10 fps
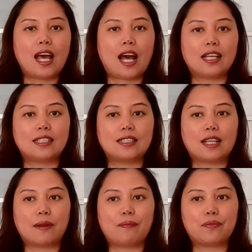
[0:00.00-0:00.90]
And
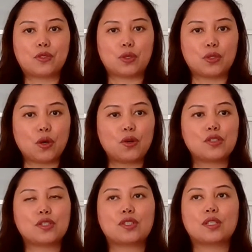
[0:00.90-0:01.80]
to
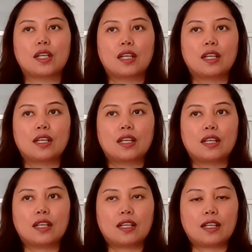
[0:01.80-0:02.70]
those
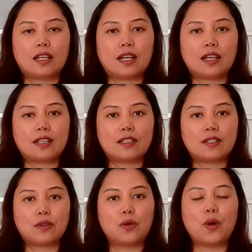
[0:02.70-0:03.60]
who
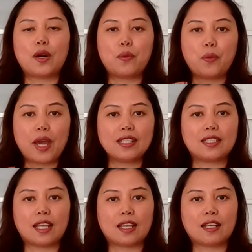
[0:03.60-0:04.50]
are
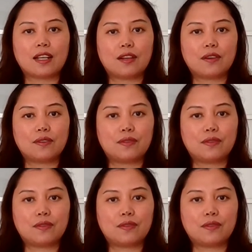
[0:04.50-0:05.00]
waiting,